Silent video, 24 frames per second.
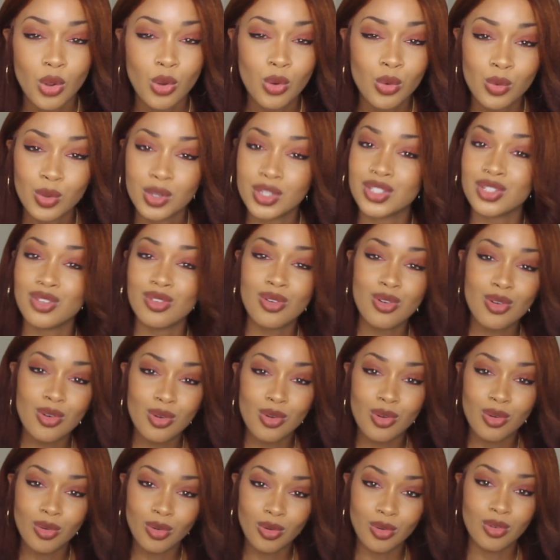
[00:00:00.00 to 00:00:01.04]
Who is
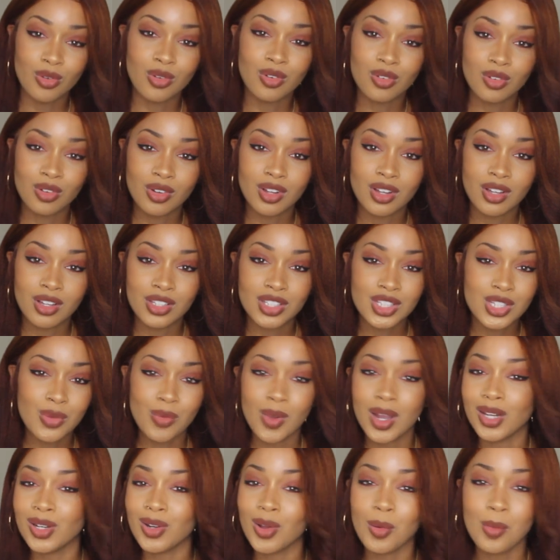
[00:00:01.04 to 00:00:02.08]
you?
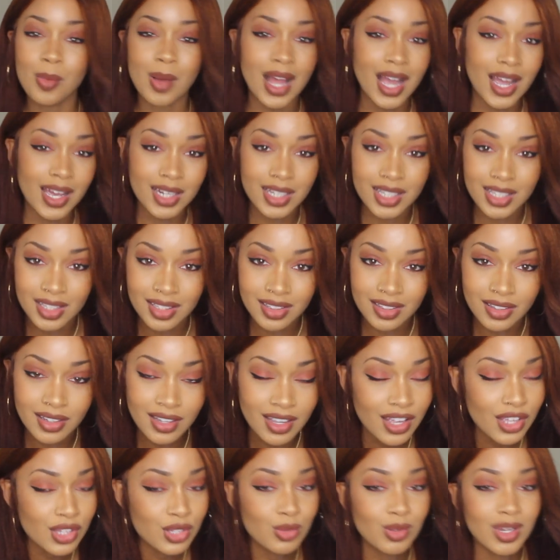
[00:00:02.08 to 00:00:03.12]
You ain't nobody.
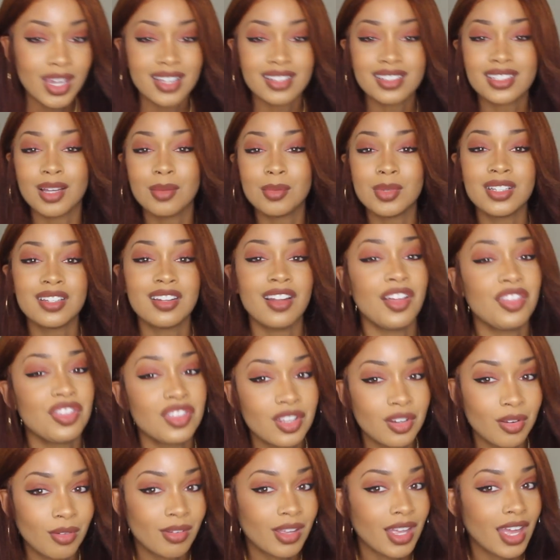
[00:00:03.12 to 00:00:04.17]
You can't tell me
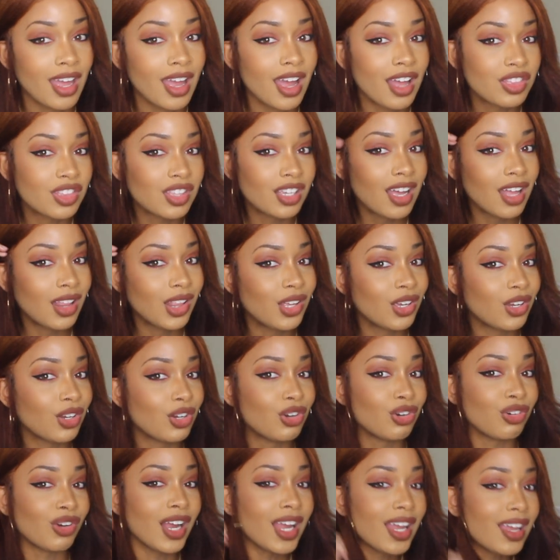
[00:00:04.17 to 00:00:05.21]
nothing, okay? I think I
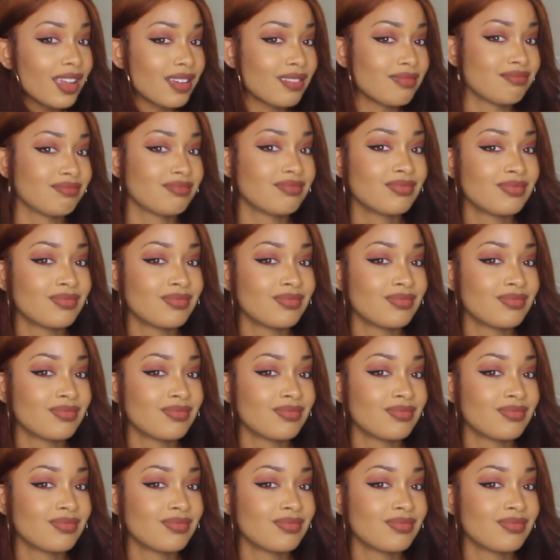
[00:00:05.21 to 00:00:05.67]
look great.